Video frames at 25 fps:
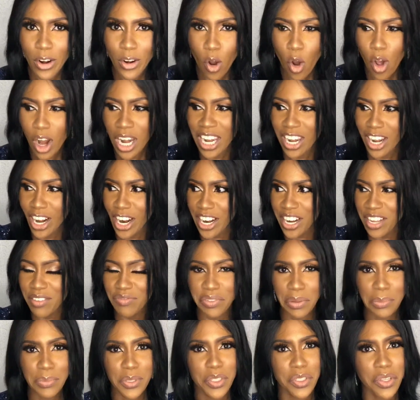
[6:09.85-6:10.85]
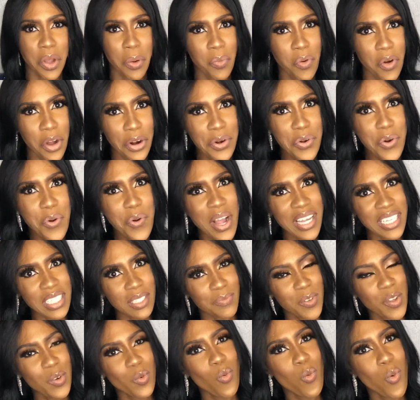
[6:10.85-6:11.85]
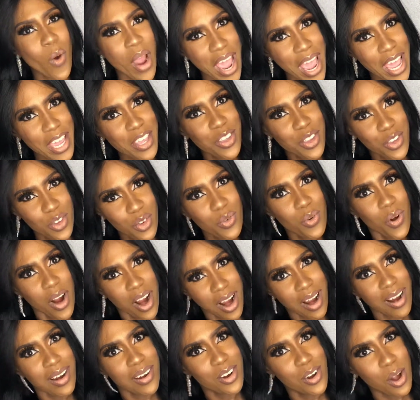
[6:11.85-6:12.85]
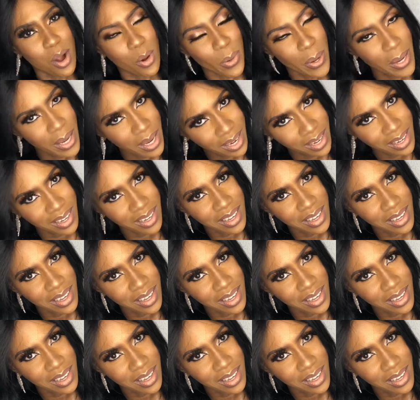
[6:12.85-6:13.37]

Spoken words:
or learning from someone who has been where you are going.